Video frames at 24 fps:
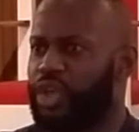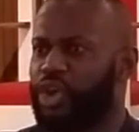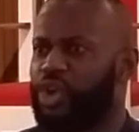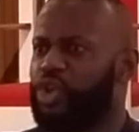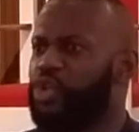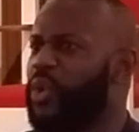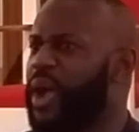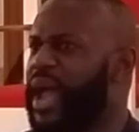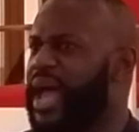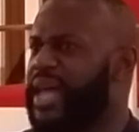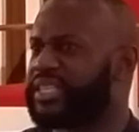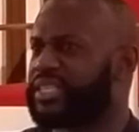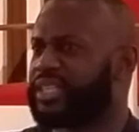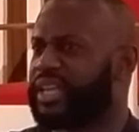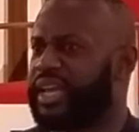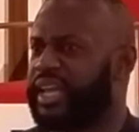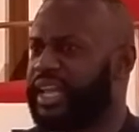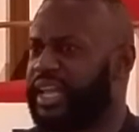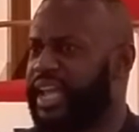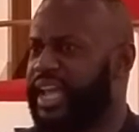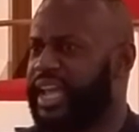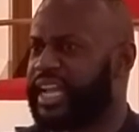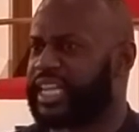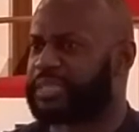who has
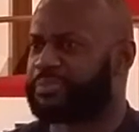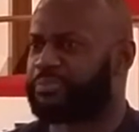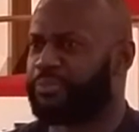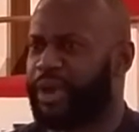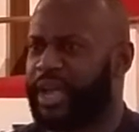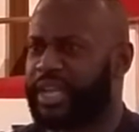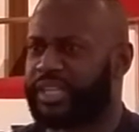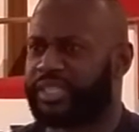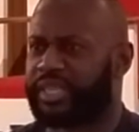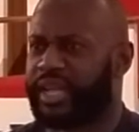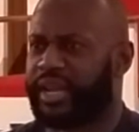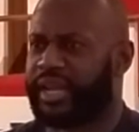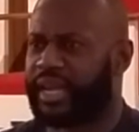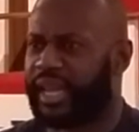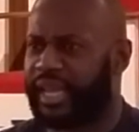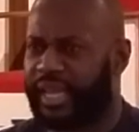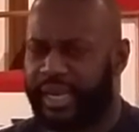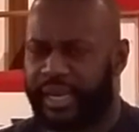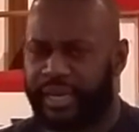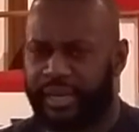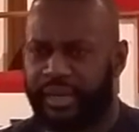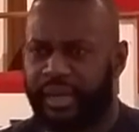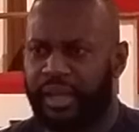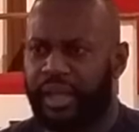expressed a
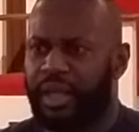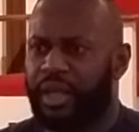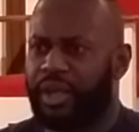need.